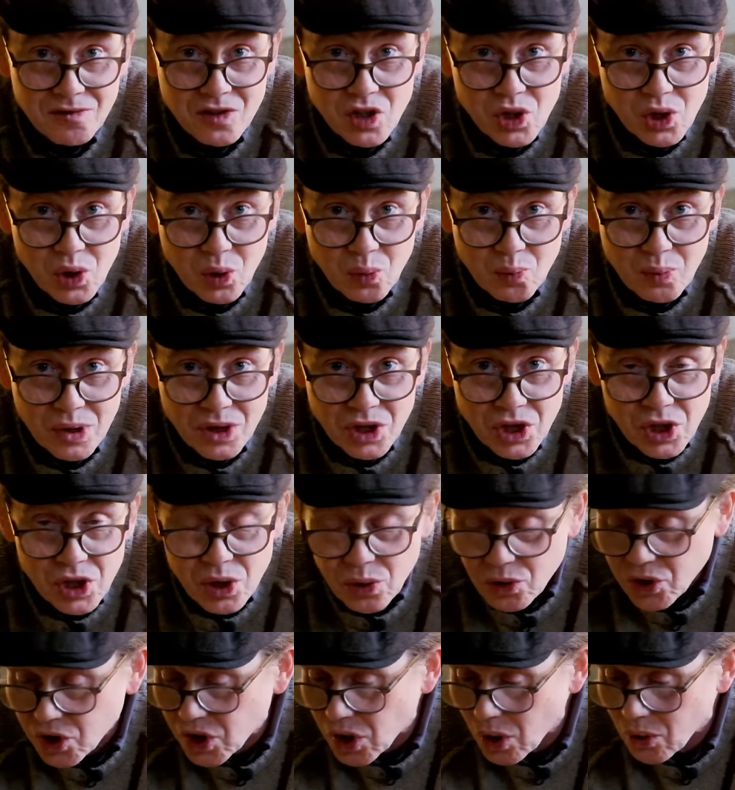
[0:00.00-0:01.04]
to
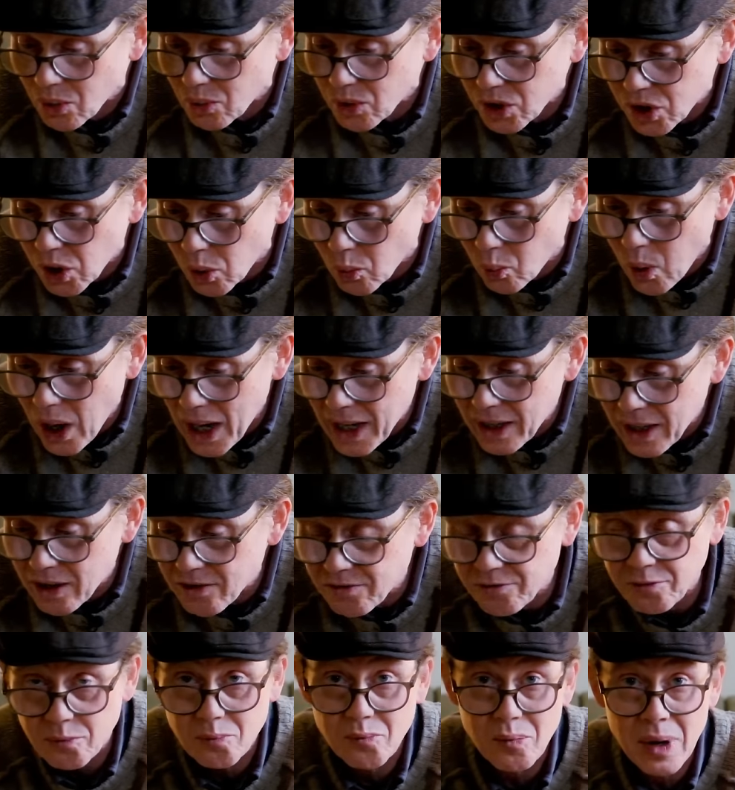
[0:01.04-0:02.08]
produce. So it was a way
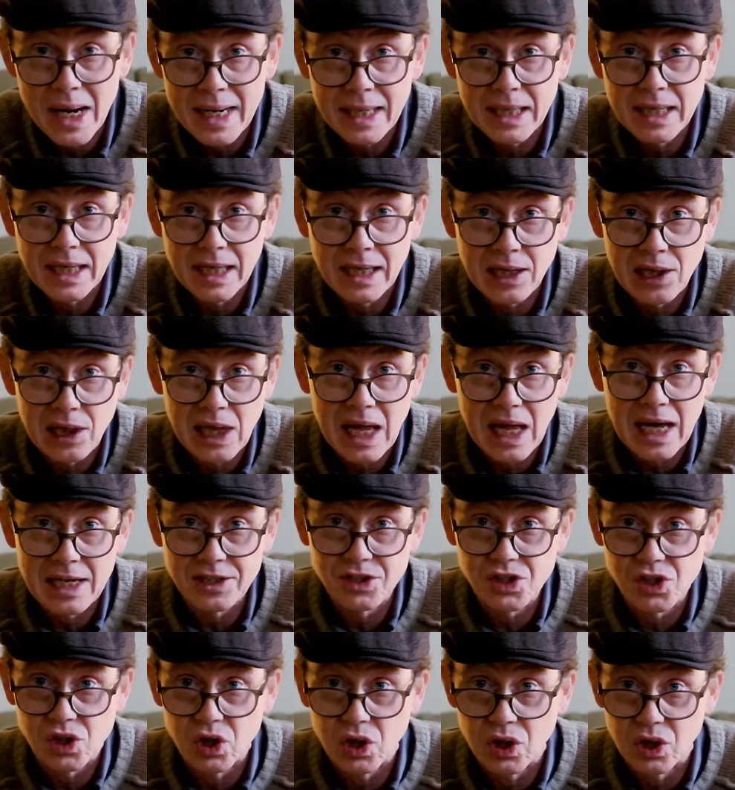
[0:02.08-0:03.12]
of making
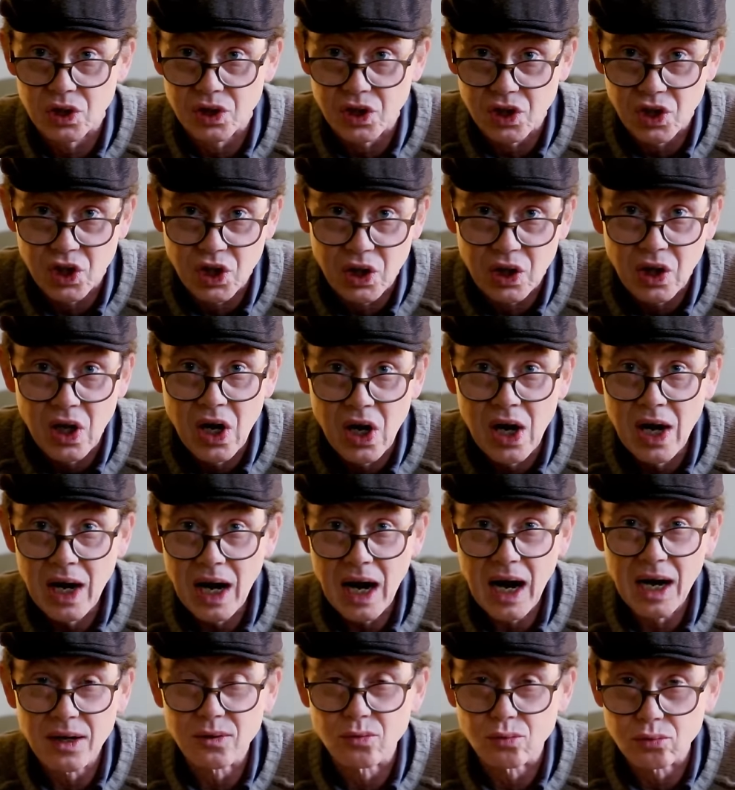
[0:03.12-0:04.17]
glass that
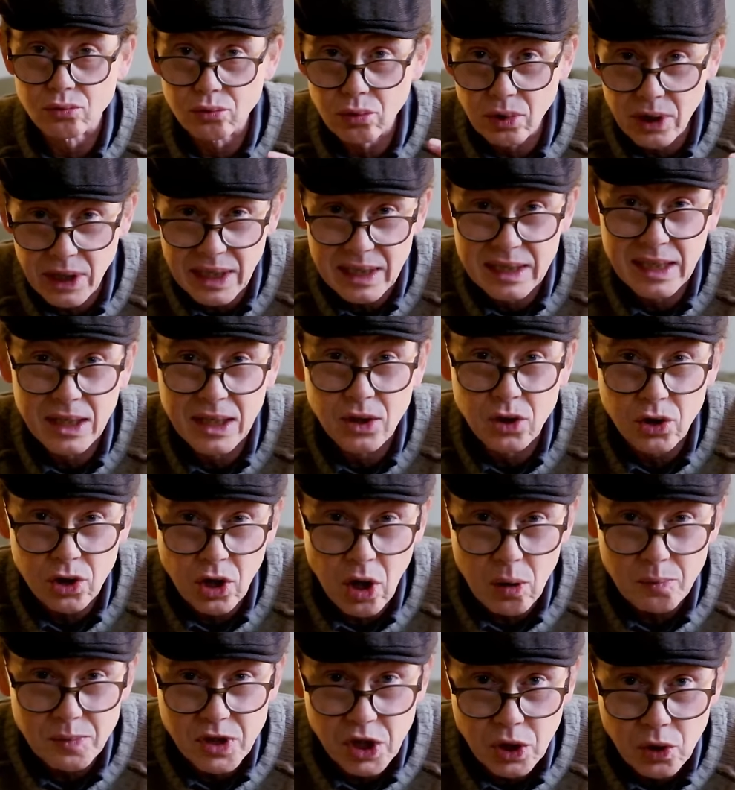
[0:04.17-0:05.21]
had really good
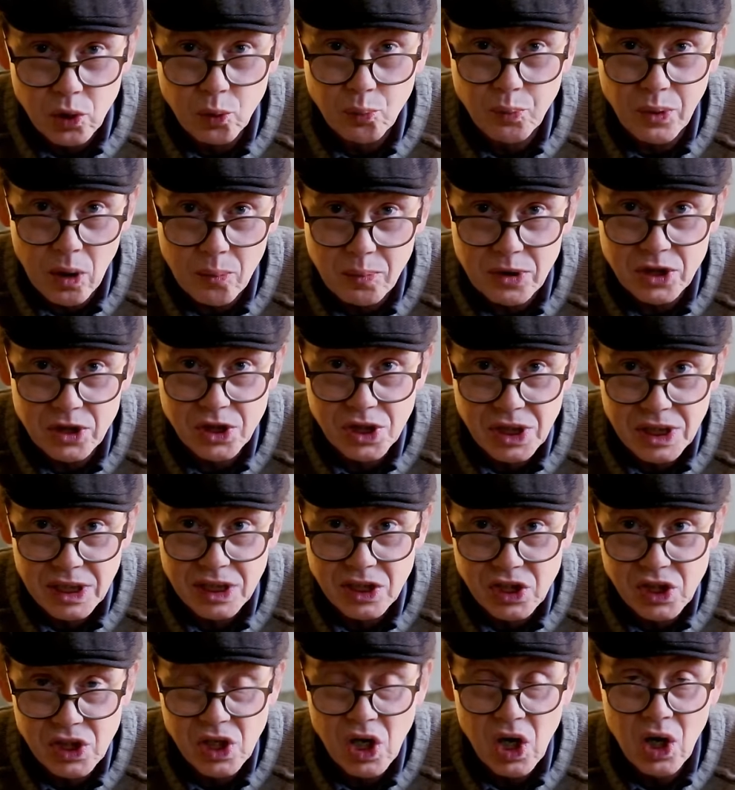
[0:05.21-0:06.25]
optical
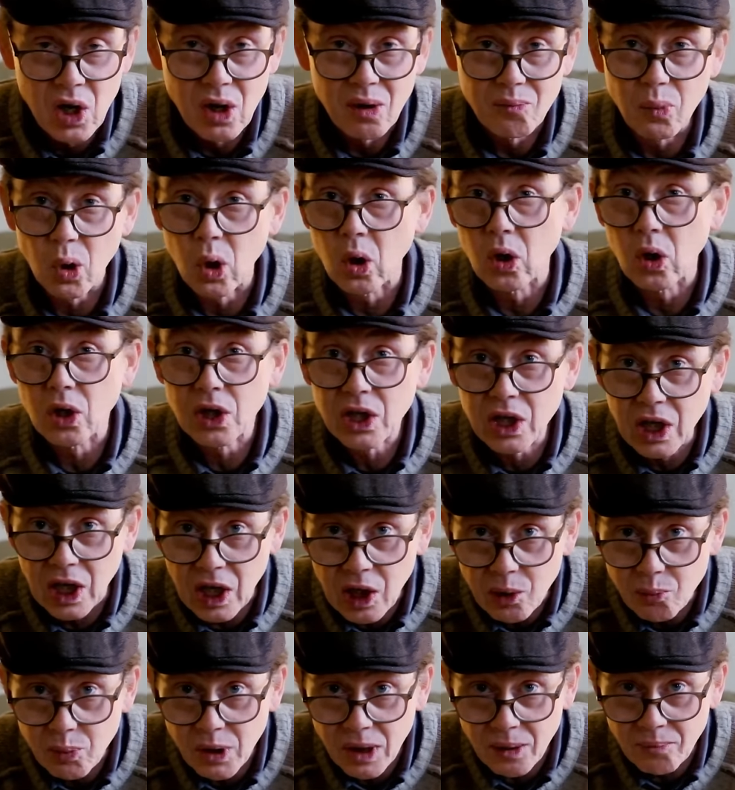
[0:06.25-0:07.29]
properties, but
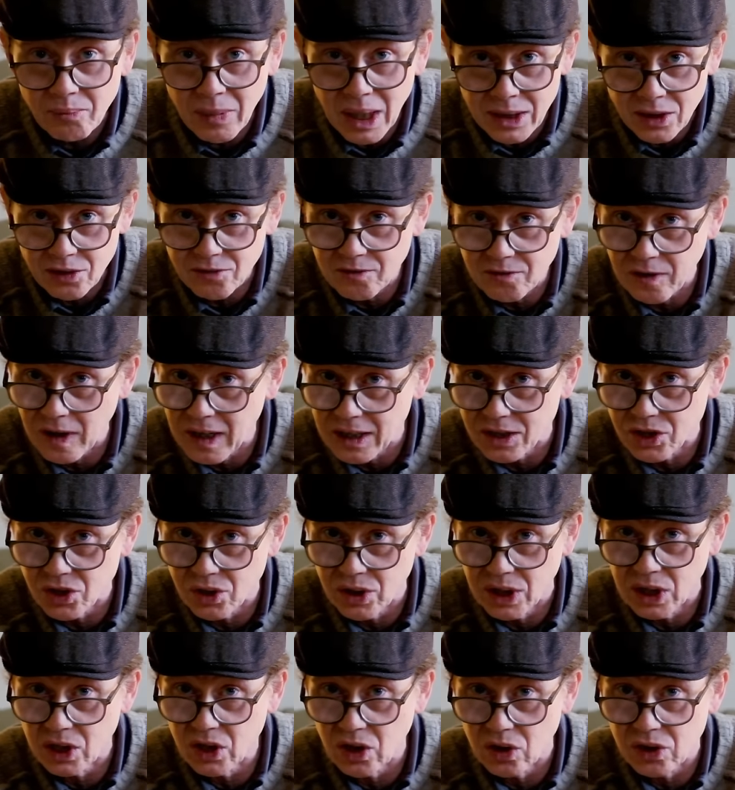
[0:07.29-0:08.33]
keeping
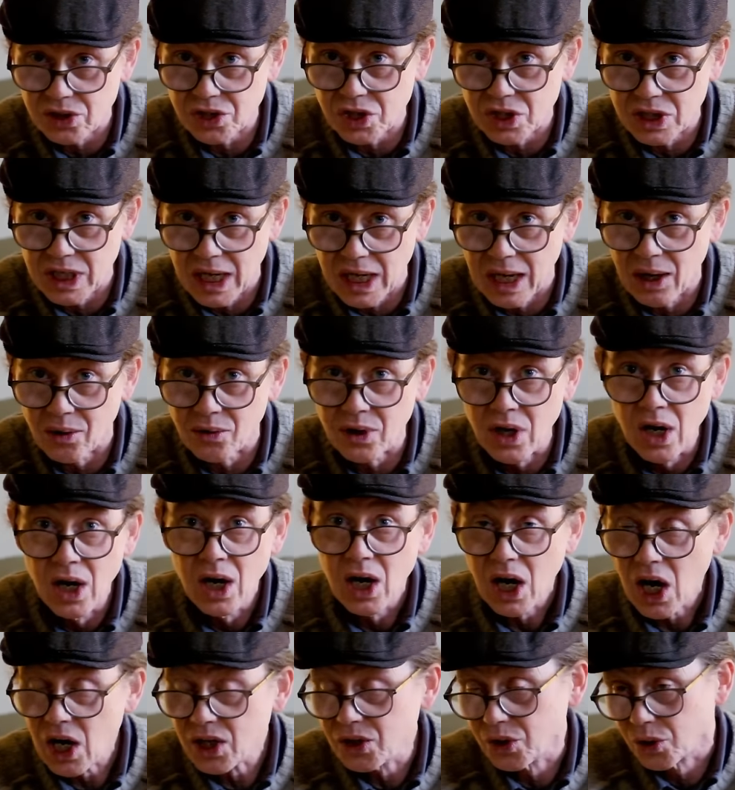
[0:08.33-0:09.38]
manufacturing costs down.
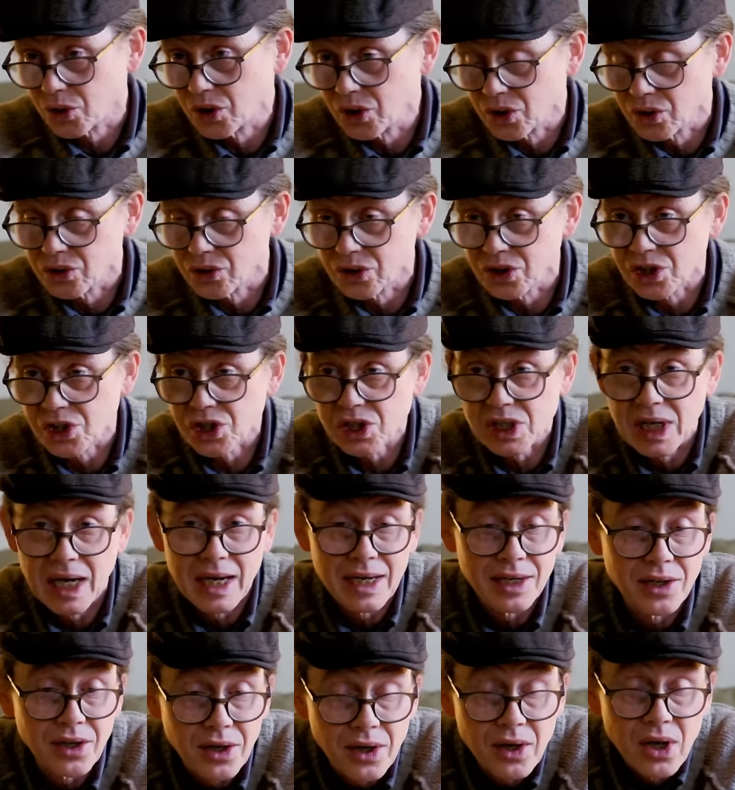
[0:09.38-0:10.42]
And you can
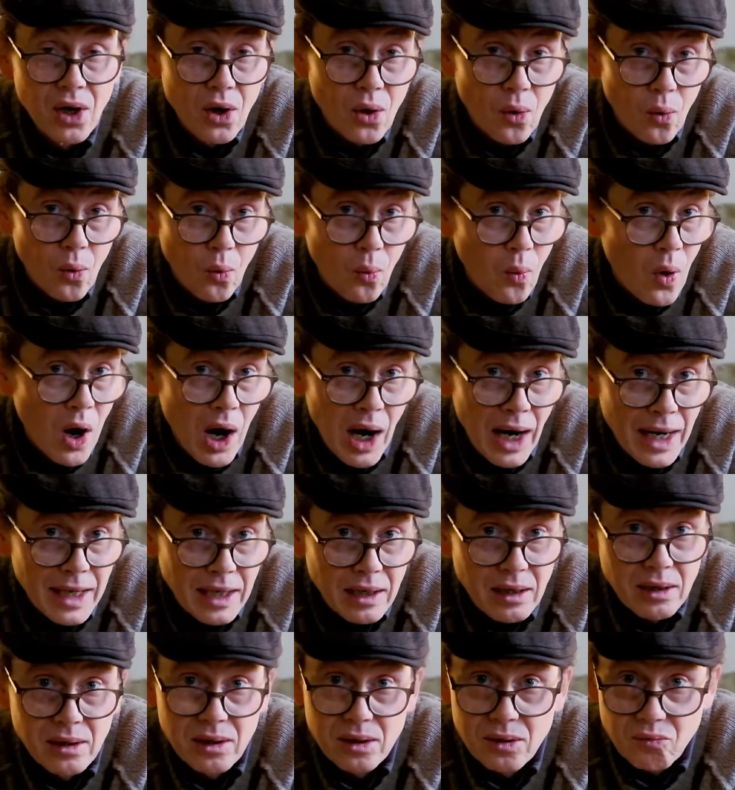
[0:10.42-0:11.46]
understand why
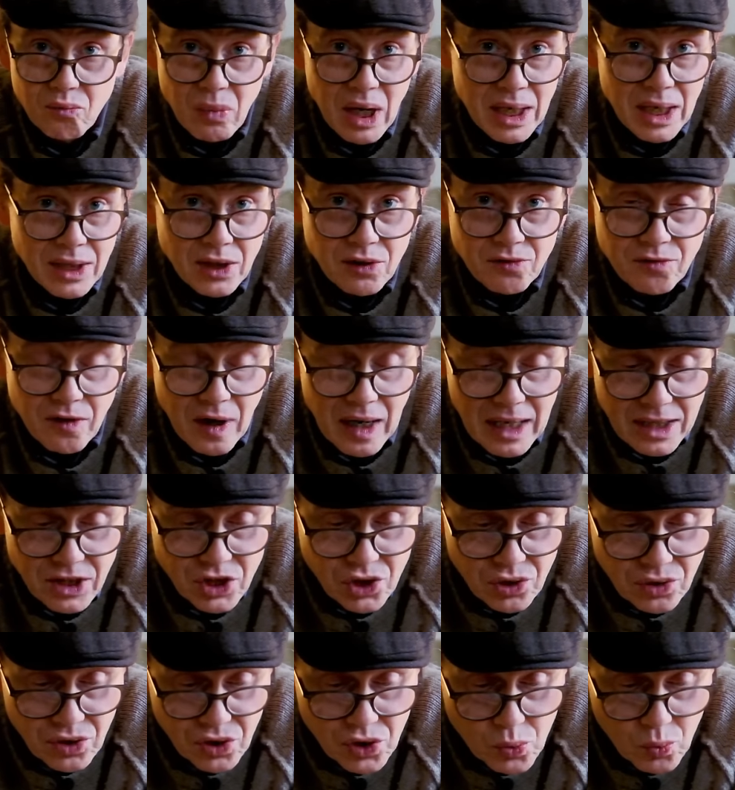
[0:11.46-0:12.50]

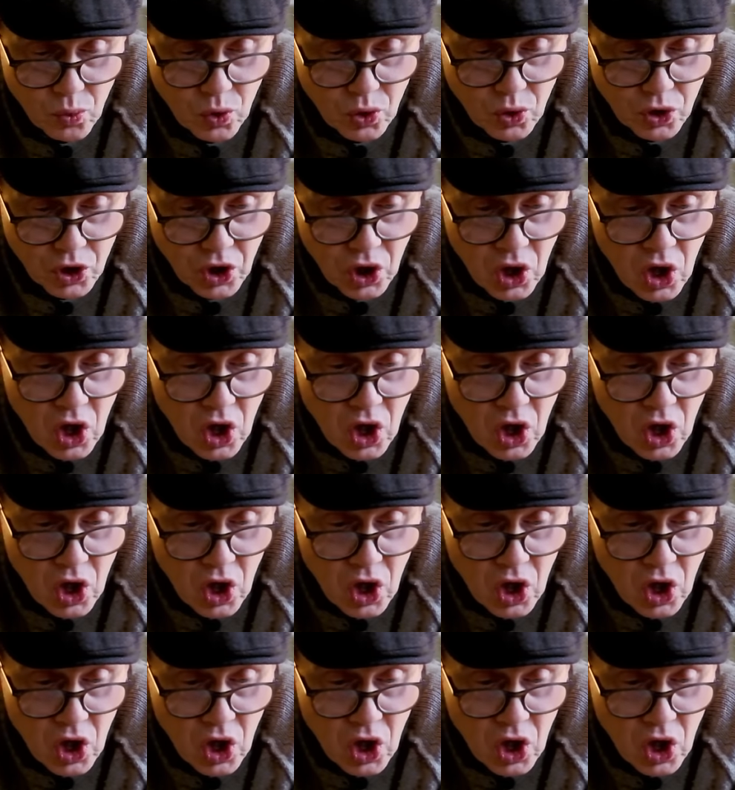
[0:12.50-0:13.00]
manufacturers would